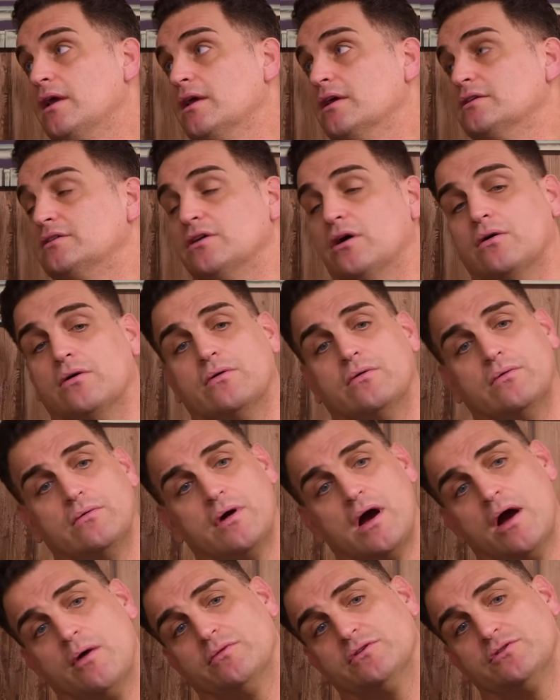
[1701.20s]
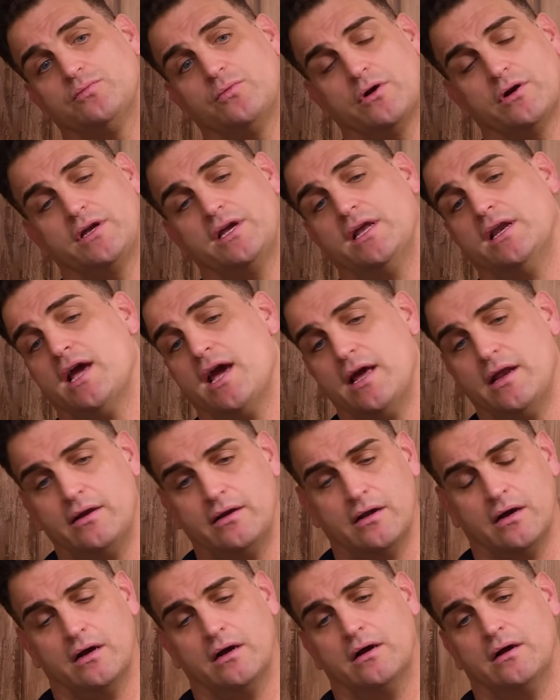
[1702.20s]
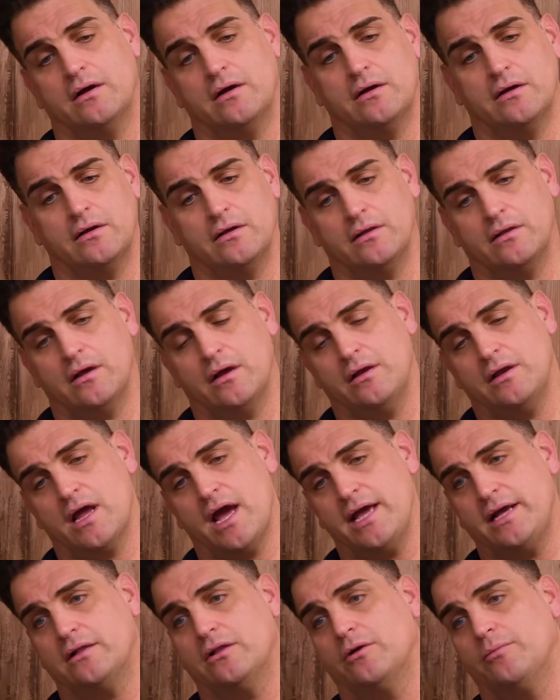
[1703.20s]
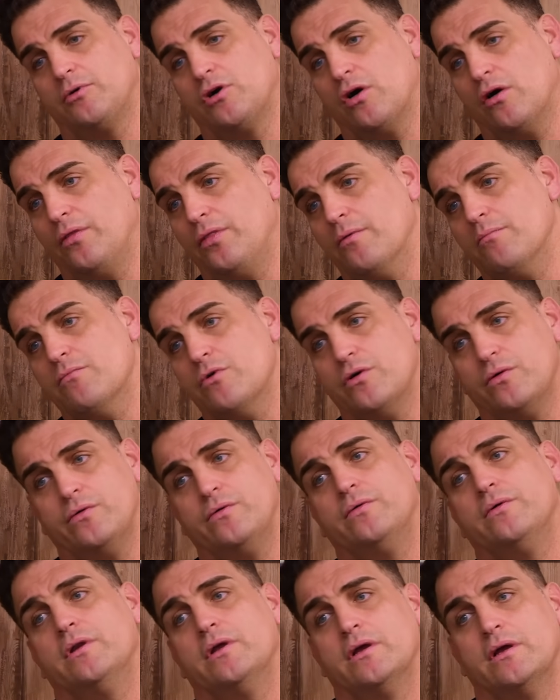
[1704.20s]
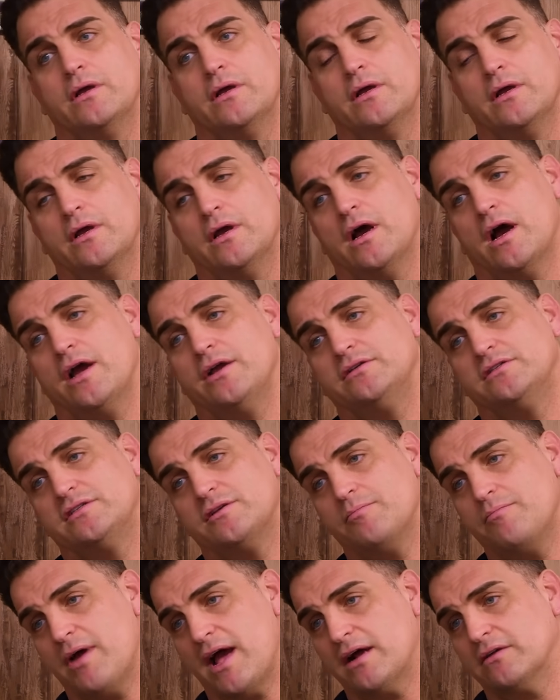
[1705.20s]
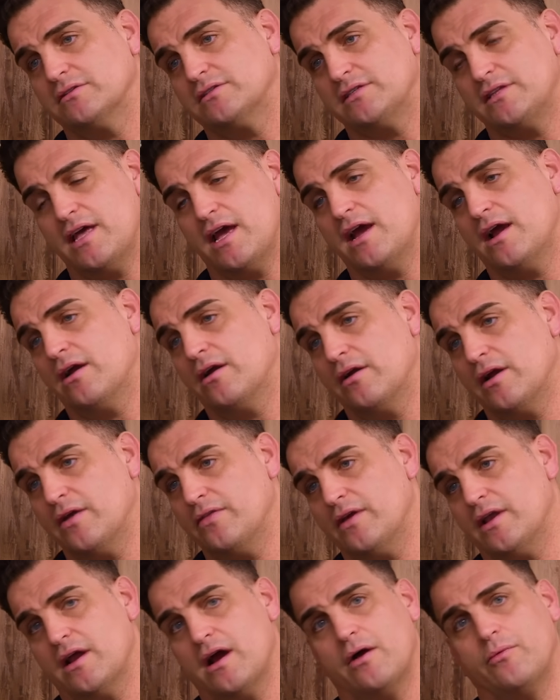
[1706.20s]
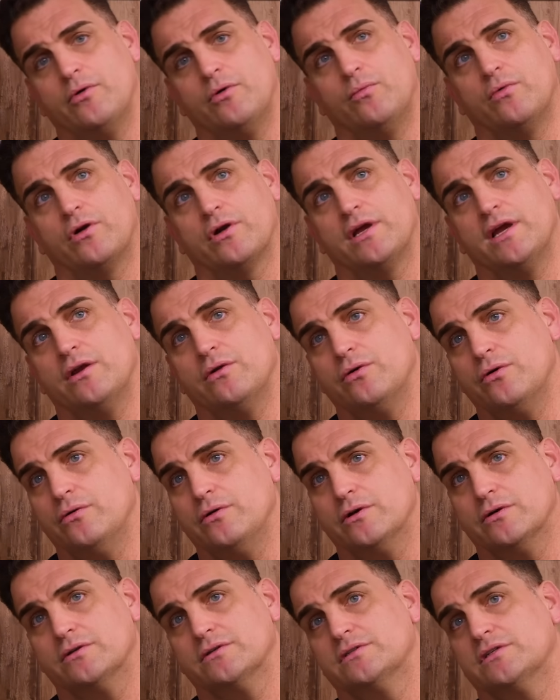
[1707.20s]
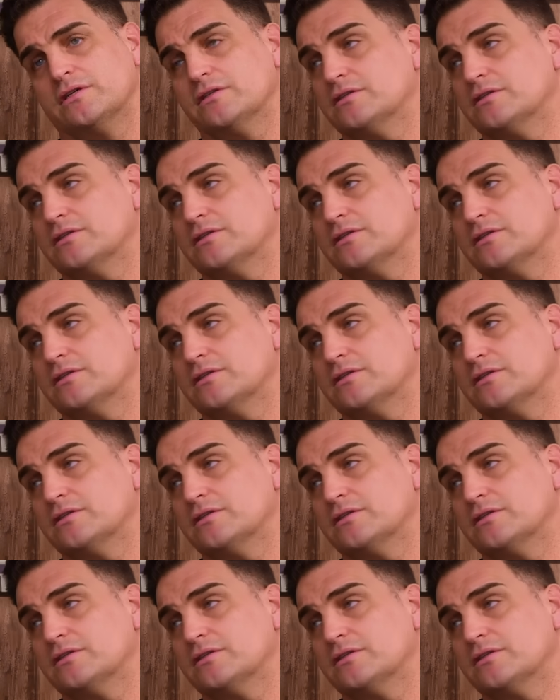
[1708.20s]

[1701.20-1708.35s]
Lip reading: So I was working at a nightclub called The Moon. I used to bounce there, and then I would work at Hooters